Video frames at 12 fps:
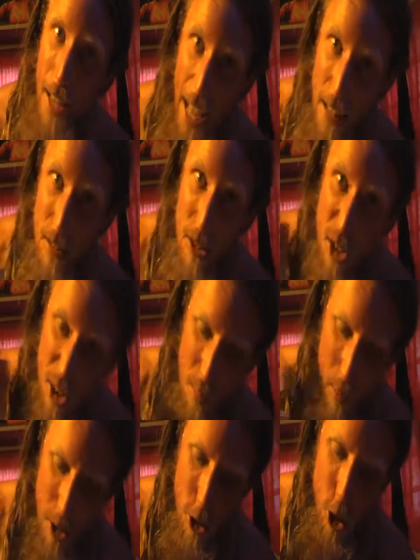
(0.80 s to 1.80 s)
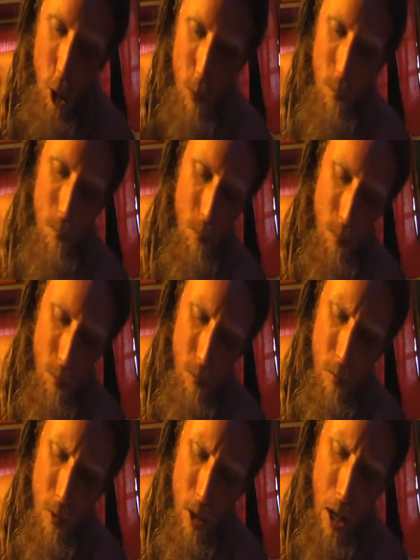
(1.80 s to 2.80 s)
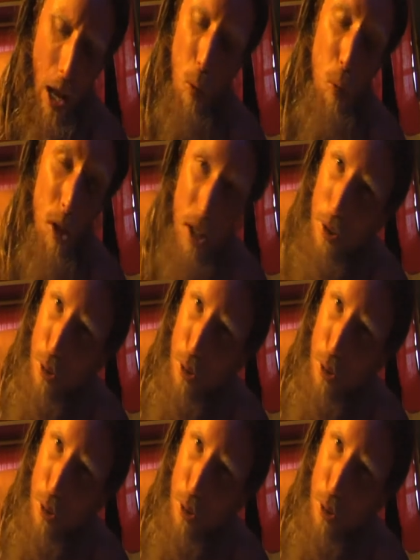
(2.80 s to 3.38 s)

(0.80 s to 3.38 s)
El Smudgo. What